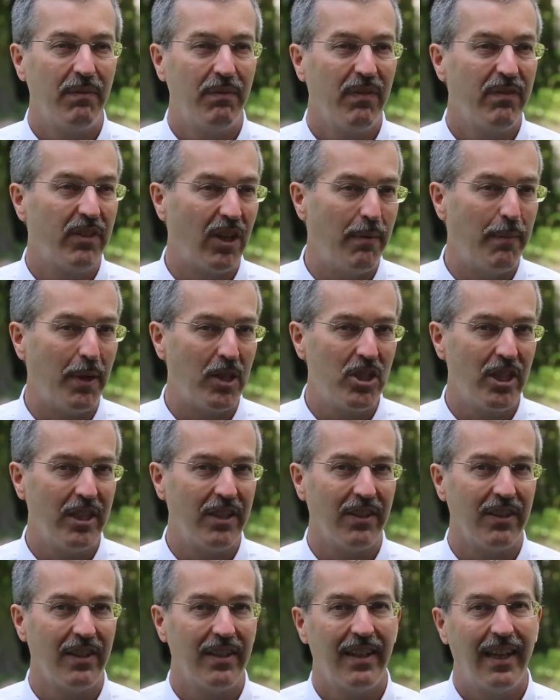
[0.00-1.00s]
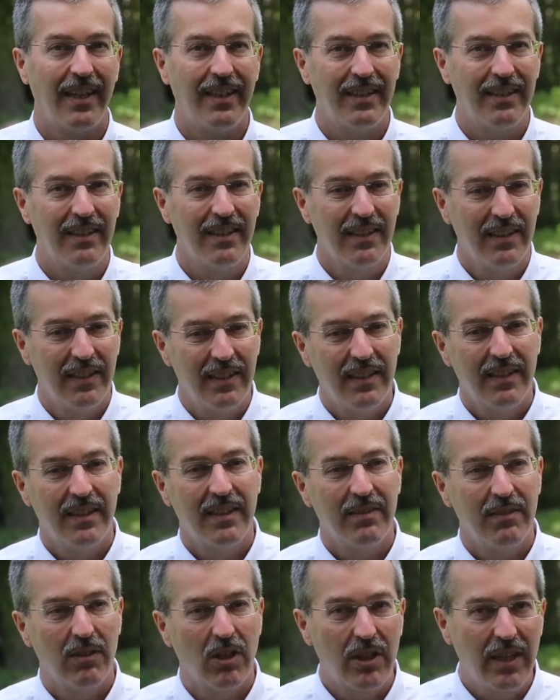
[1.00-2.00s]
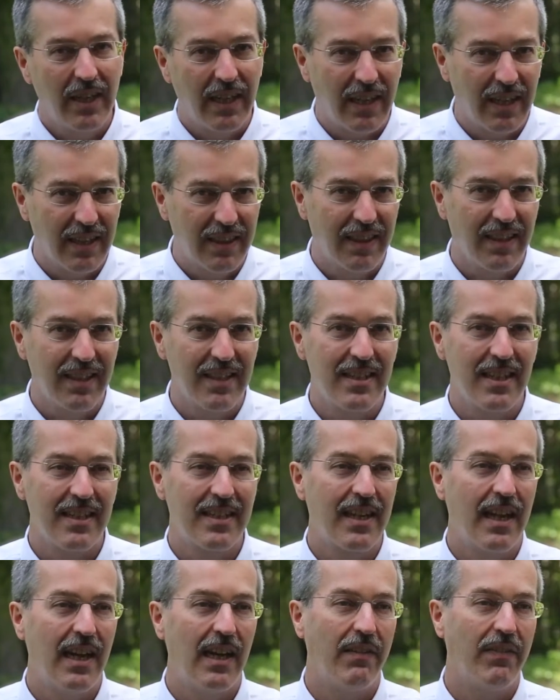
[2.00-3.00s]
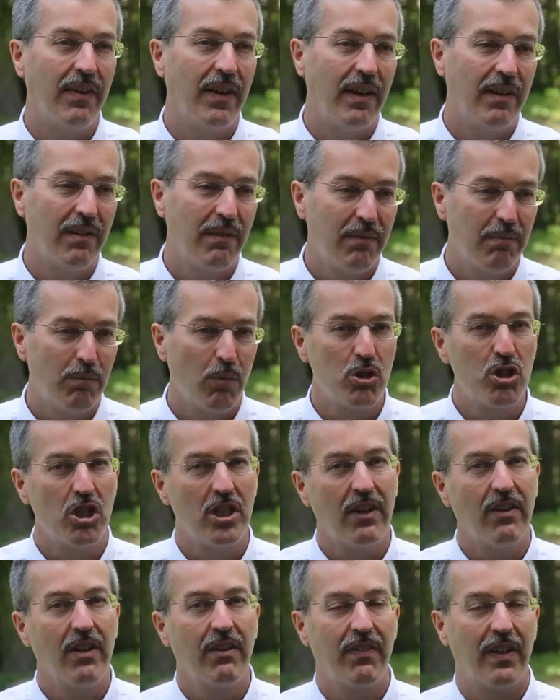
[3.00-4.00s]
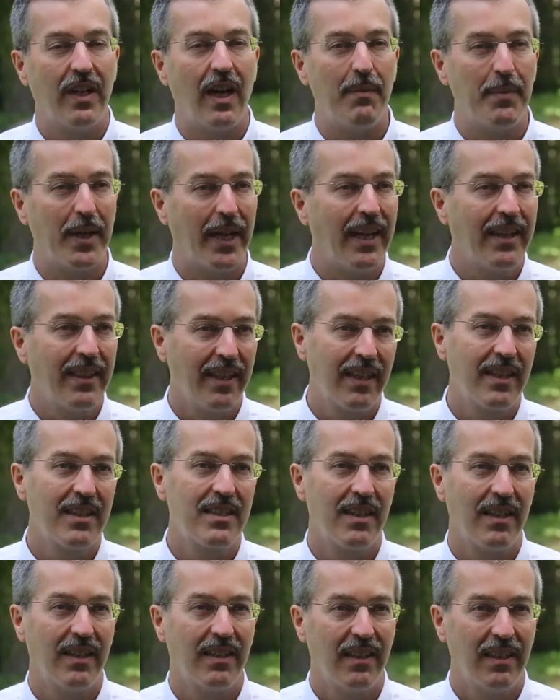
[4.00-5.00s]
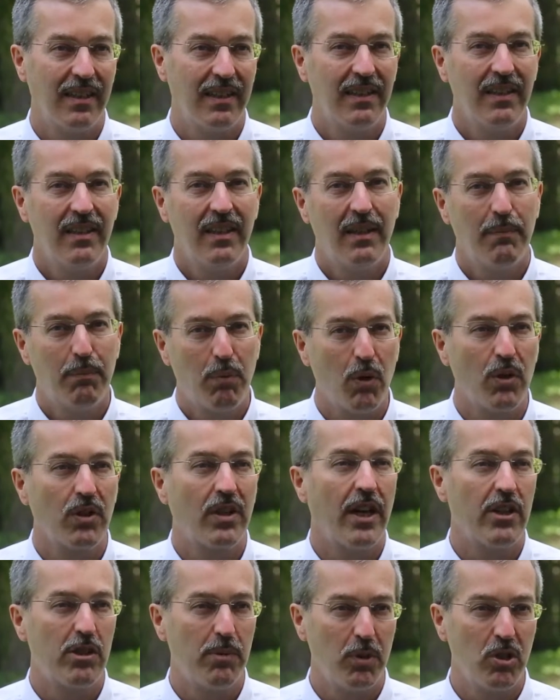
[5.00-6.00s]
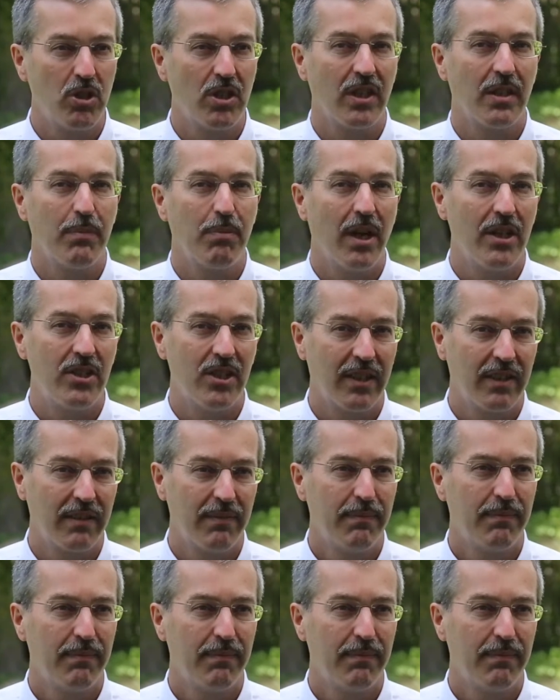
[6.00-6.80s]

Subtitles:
very much either. And looking at this as kind of a more generic phenomenon, I think is an important contribution of the project.